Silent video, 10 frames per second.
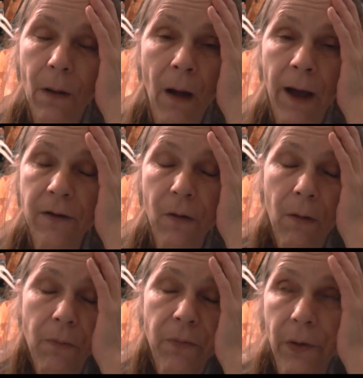I had
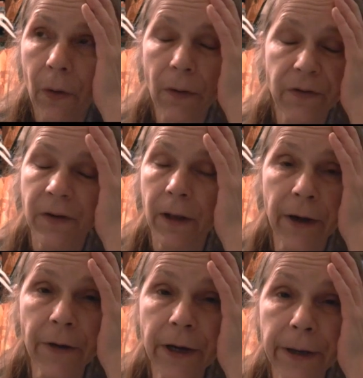to, you know, I didn't let
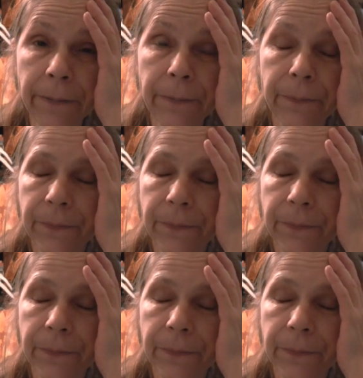her in.